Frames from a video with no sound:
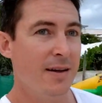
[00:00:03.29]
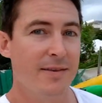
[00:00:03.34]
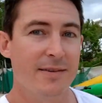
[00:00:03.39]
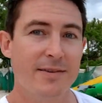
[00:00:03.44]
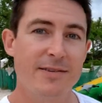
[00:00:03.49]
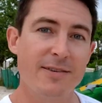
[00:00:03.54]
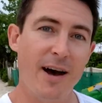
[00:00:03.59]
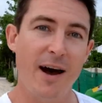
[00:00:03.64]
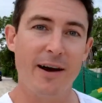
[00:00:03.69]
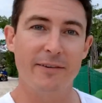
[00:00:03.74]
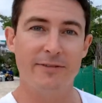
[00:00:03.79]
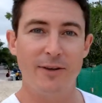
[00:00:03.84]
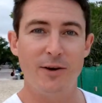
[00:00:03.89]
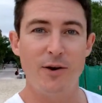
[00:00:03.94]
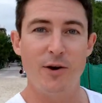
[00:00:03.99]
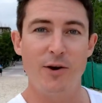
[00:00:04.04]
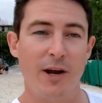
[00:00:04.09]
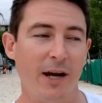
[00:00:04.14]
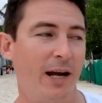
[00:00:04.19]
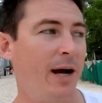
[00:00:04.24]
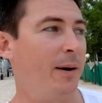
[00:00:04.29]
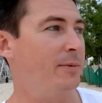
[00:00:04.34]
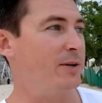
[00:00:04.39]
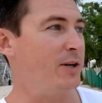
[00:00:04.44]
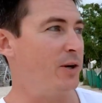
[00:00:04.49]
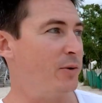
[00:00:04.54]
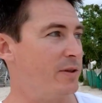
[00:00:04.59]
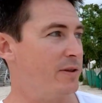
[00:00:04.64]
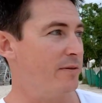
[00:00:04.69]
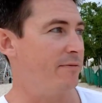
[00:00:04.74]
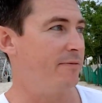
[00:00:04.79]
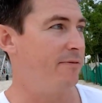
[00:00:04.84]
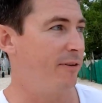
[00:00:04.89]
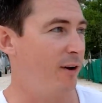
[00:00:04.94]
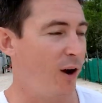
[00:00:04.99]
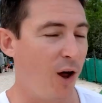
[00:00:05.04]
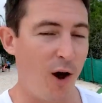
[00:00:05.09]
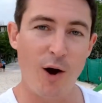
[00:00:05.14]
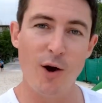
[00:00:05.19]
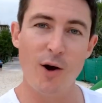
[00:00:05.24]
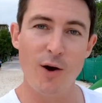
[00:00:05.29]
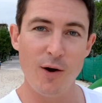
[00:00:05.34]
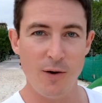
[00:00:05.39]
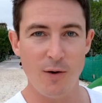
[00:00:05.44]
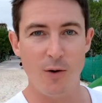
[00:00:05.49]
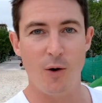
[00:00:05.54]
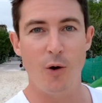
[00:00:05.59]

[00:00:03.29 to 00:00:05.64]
This afternoon, I come to you with a vlog